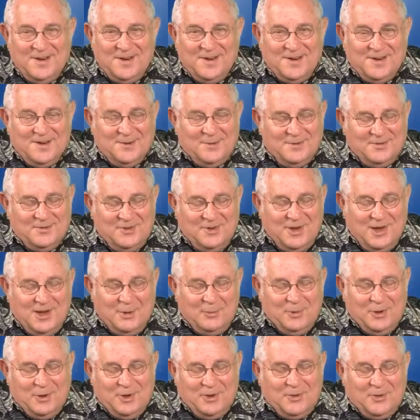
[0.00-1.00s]

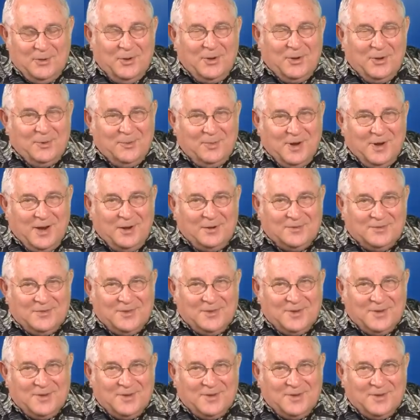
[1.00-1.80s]
Today we're going to talk about